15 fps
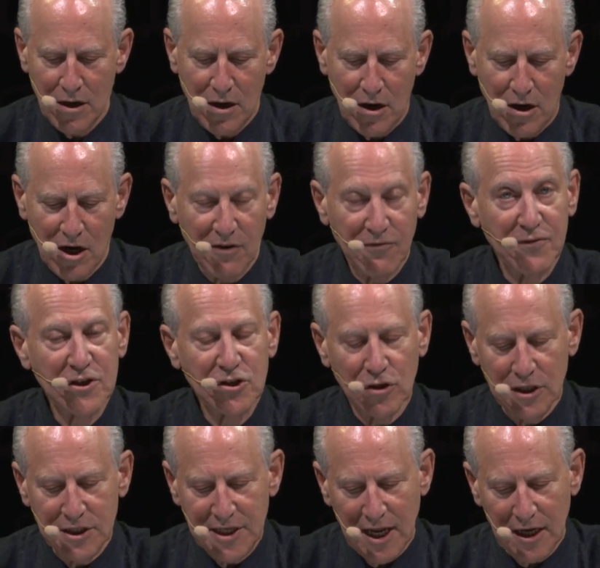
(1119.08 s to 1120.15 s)
Artificial
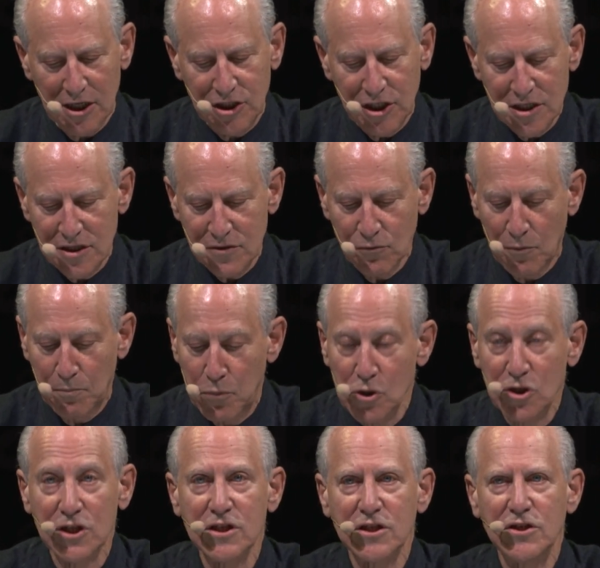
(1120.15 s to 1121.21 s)
intelligence will
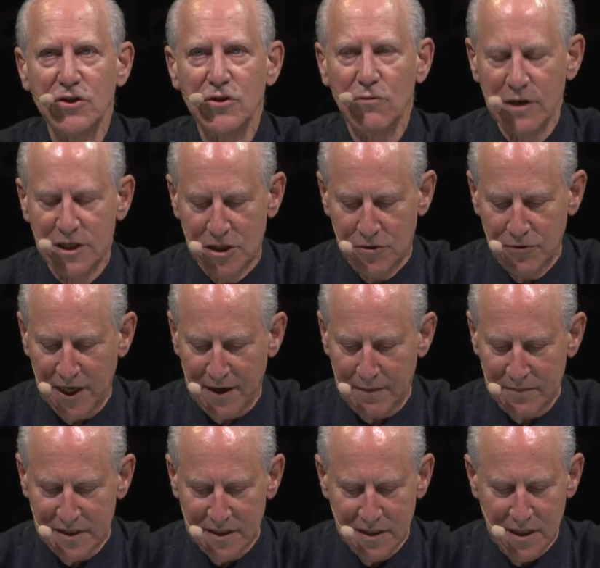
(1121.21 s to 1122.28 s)
push us to new
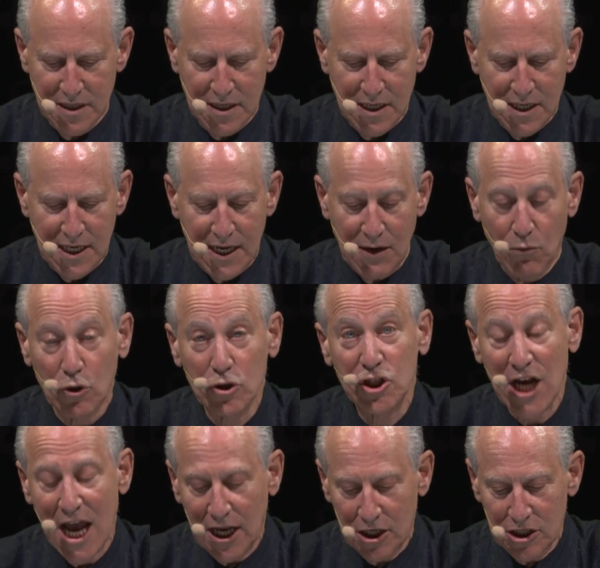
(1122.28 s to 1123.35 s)
extremes. It will
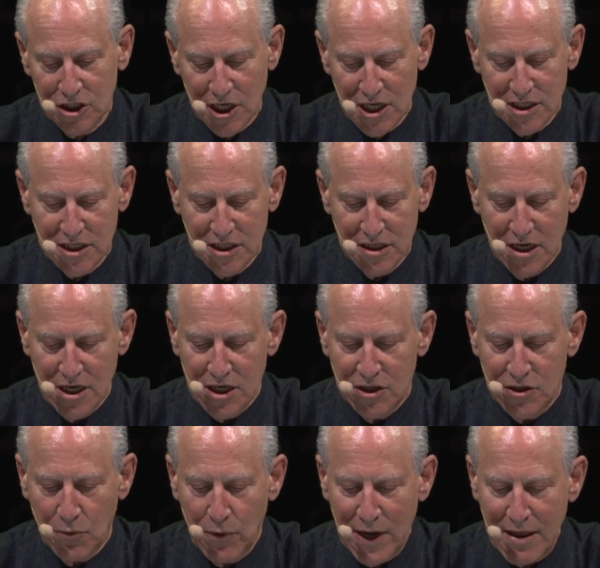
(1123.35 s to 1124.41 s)
challenge us
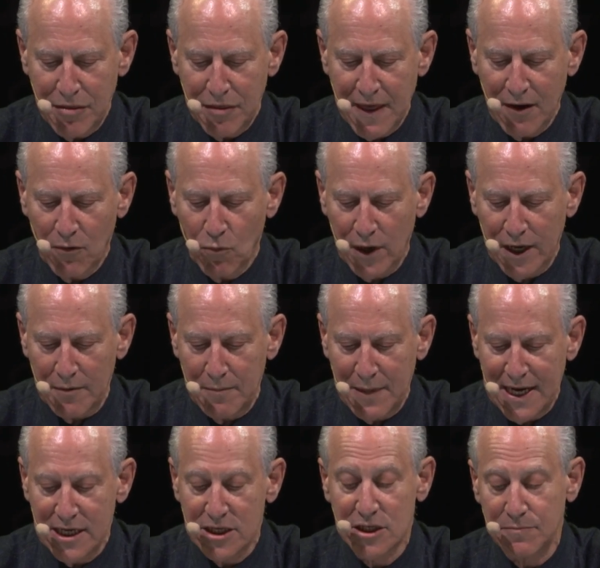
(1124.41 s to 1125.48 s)
to rethink what it
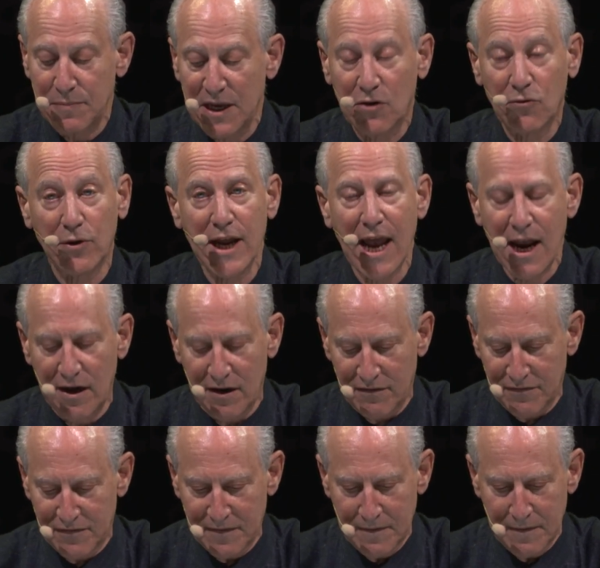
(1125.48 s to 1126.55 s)
means to be creative,
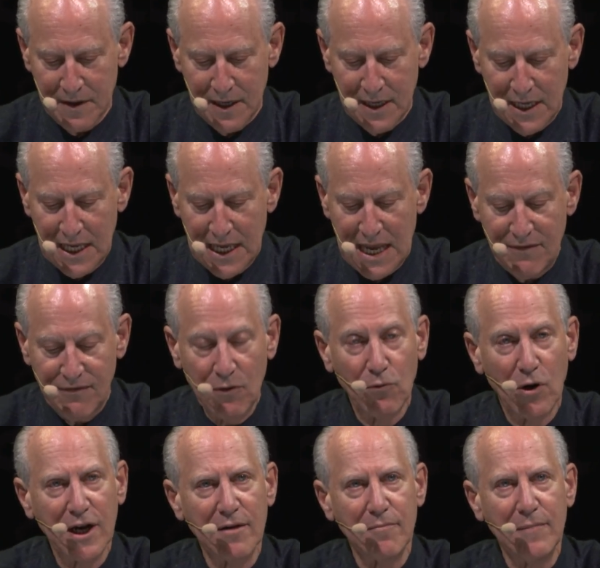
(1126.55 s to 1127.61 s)
even
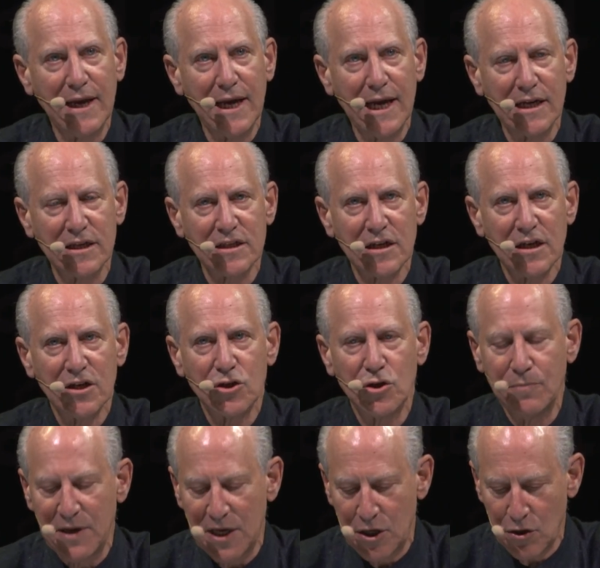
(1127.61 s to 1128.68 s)
what it means to
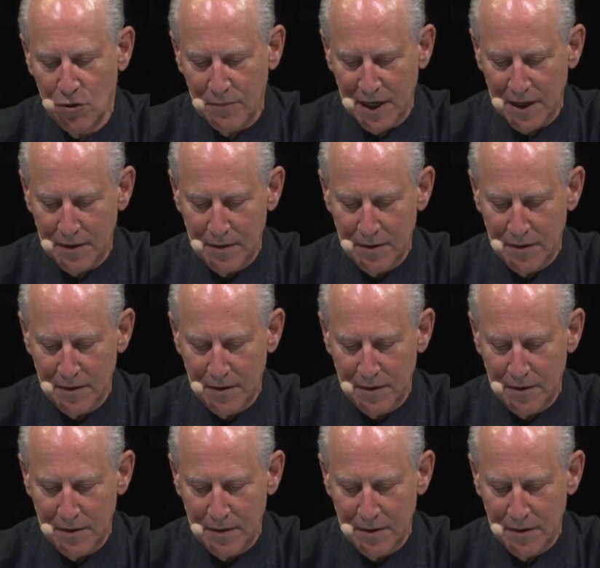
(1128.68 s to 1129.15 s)
be human.